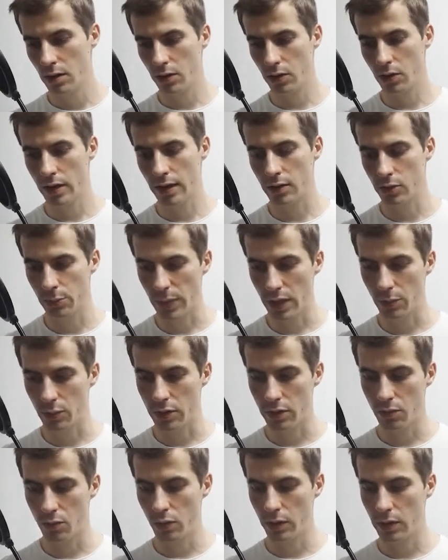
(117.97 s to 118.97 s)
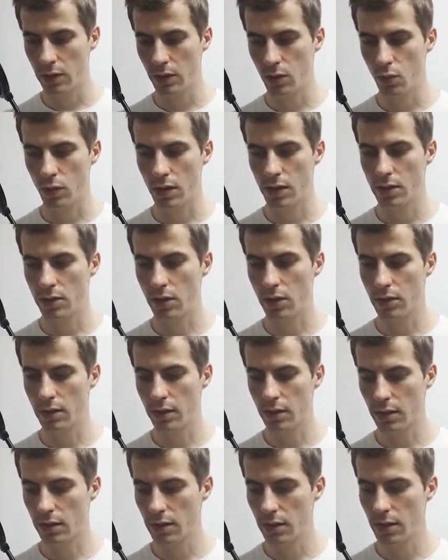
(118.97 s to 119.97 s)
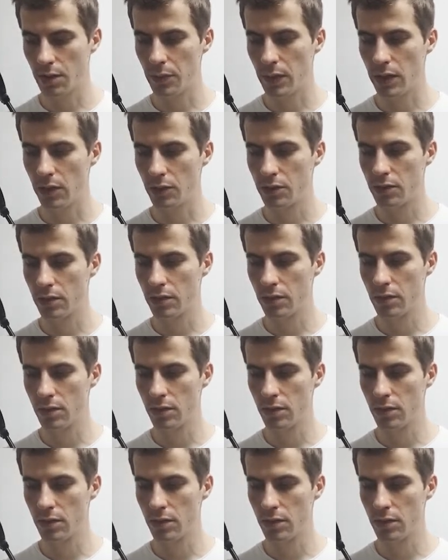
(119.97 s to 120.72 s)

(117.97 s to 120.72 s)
You can remember we were talking about